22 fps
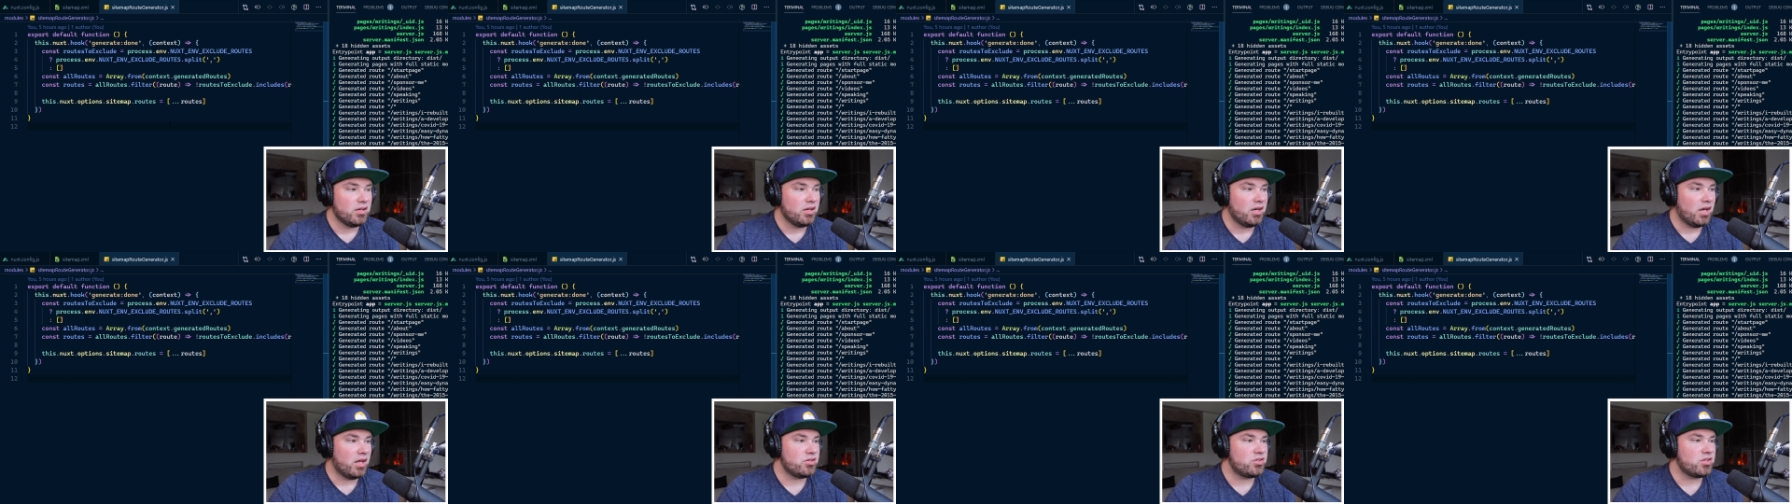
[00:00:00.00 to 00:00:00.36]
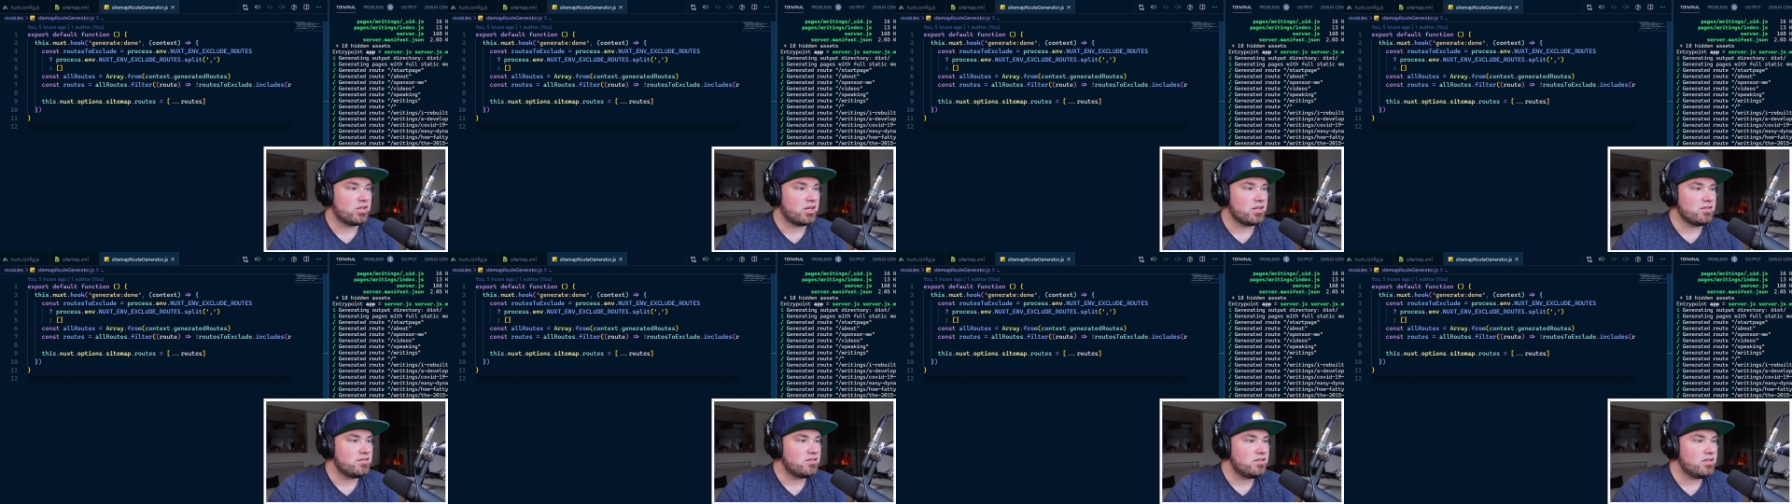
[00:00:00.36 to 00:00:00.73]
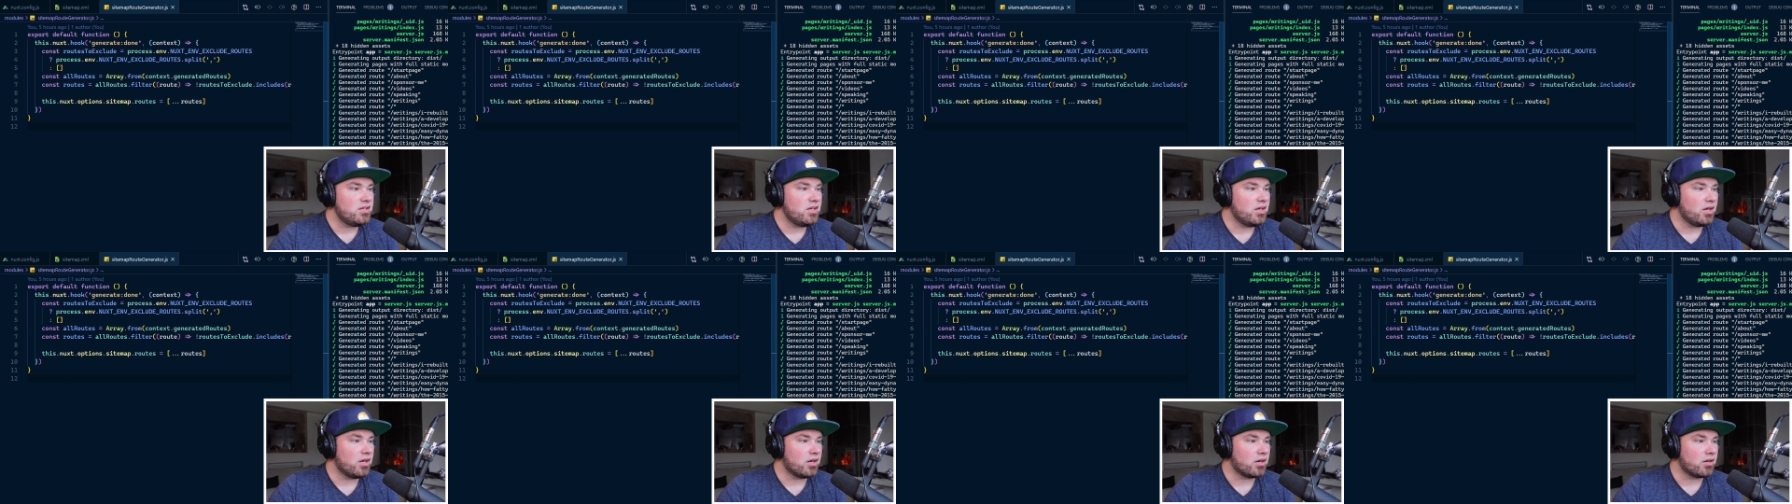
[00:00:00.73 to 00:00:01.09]
and as you can
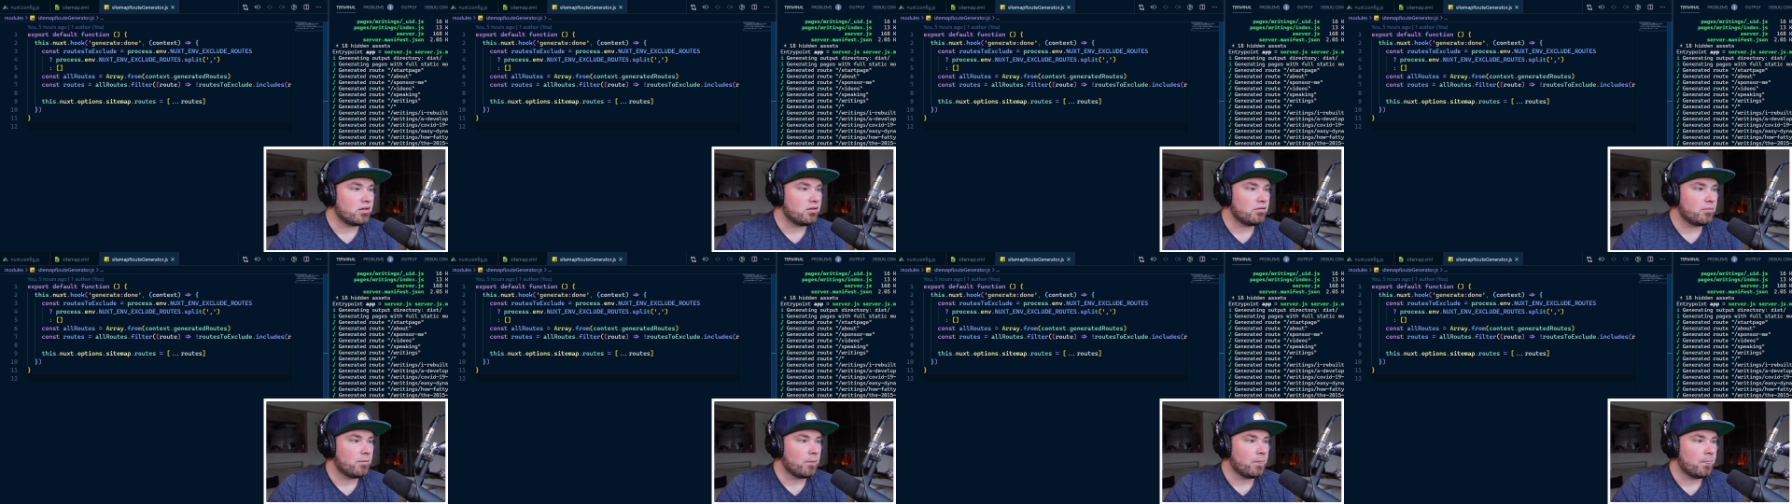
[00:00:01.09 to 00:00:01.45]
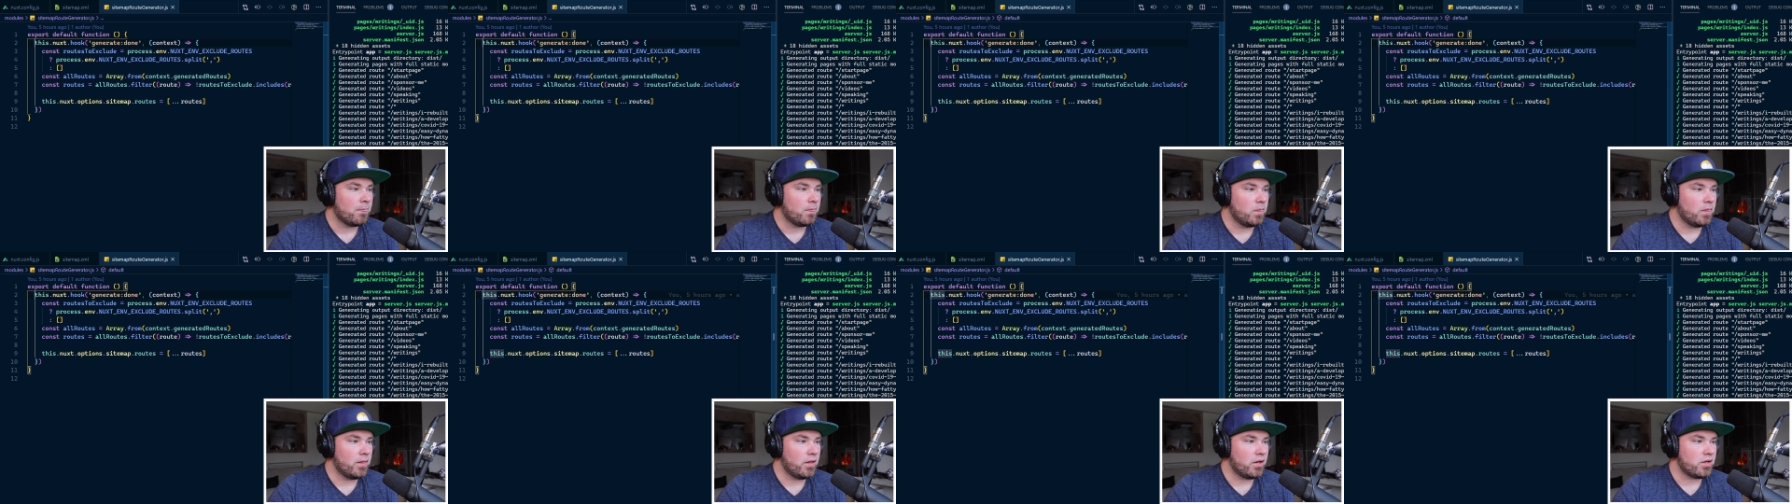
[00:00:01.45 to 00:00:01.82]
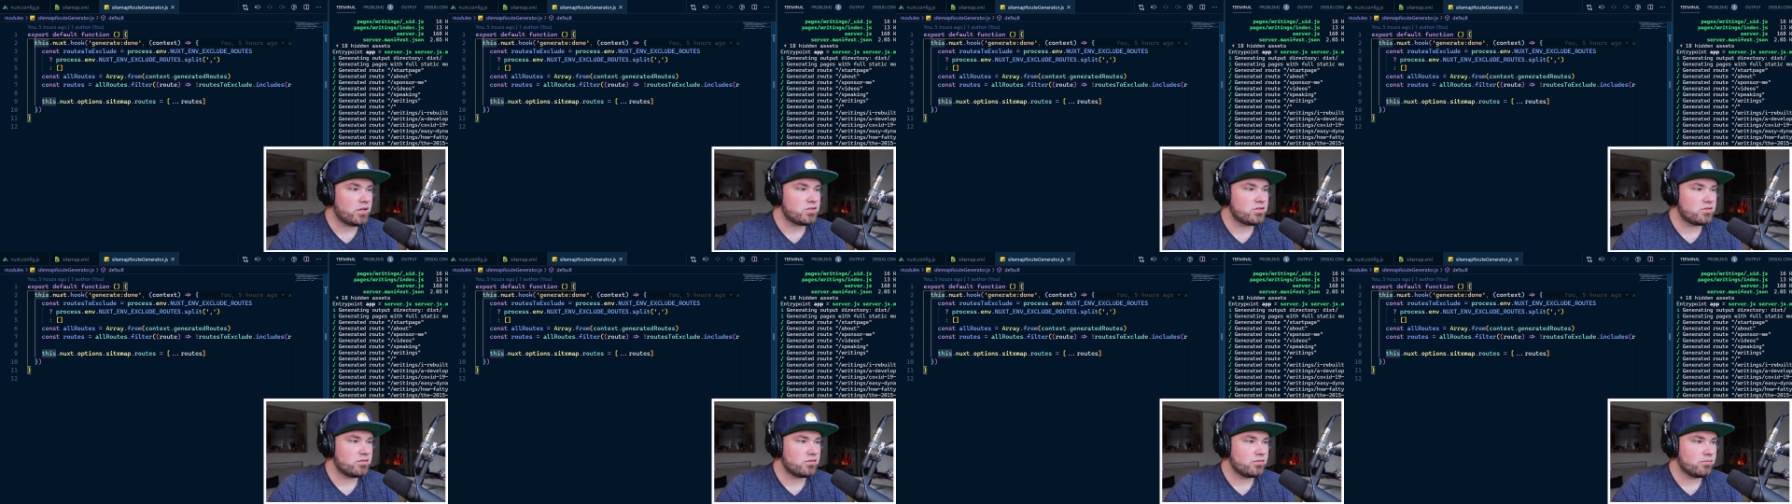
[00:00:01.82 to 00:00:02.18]
see here
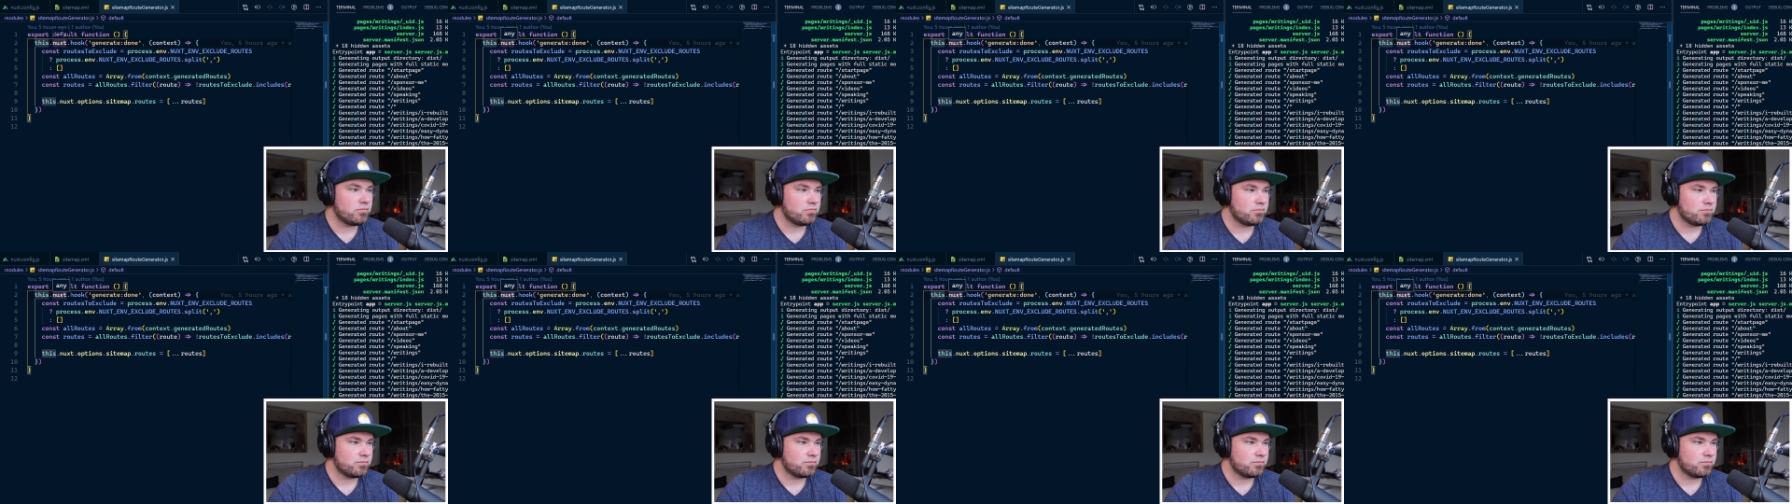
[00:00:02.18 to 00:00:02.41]
nuxt